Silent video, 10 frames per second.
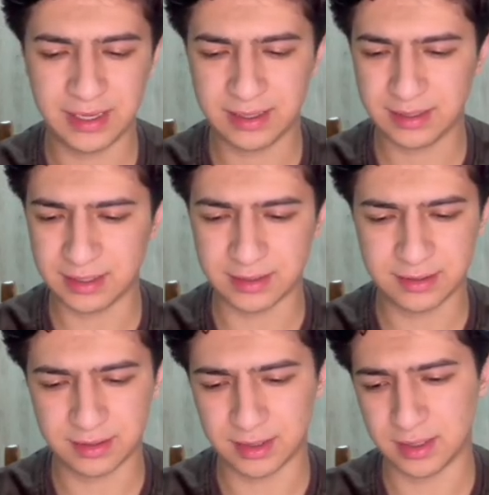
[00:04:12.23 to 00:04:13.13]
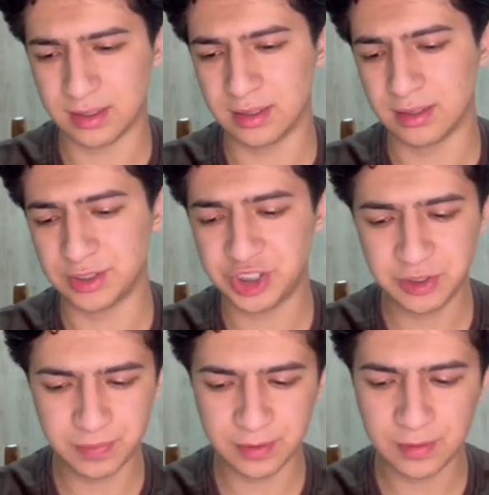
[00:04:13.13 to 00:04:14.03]
it
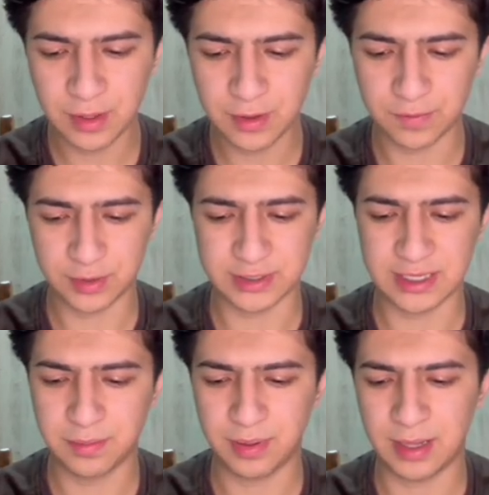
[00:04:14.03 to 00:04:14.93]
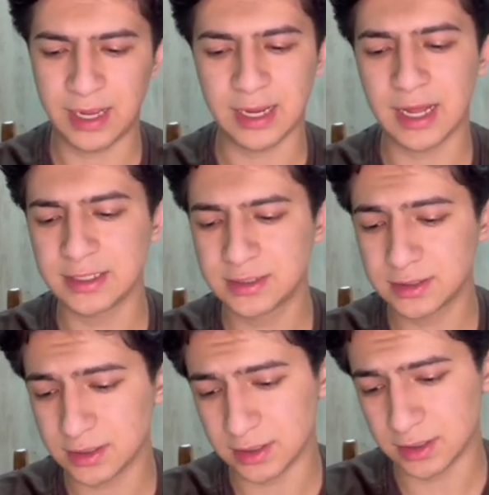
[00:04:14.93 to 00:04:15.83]
cheaper. For example, I got
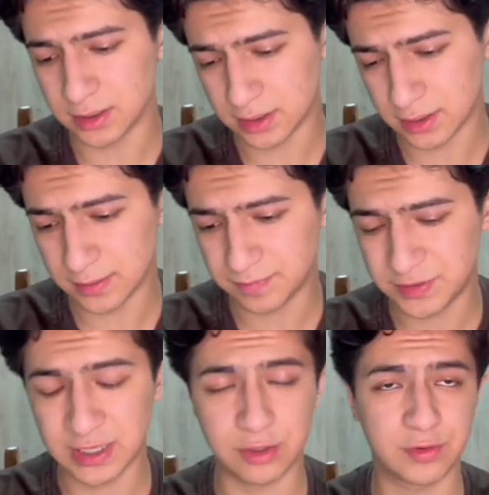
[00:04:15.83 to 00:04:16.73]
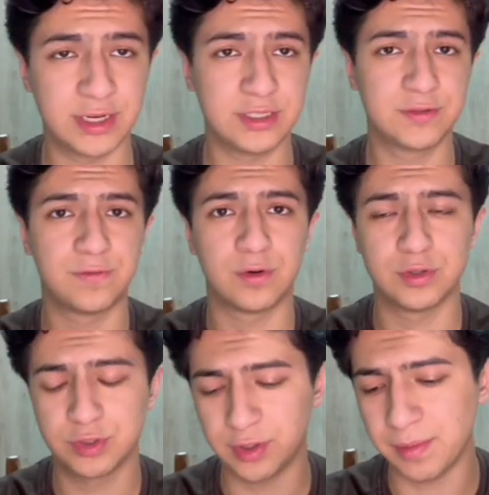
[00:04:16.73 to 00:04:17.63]
10 credits for
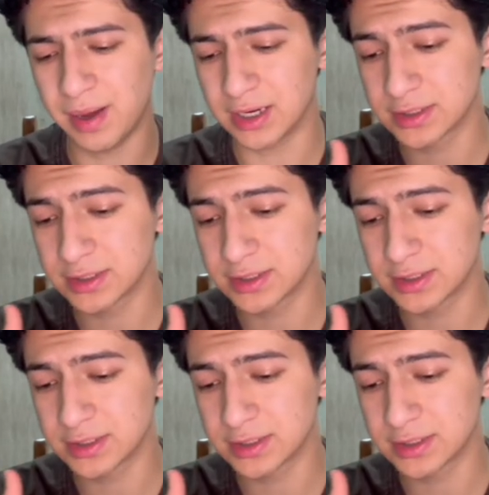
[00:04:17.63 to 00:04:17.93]
$30.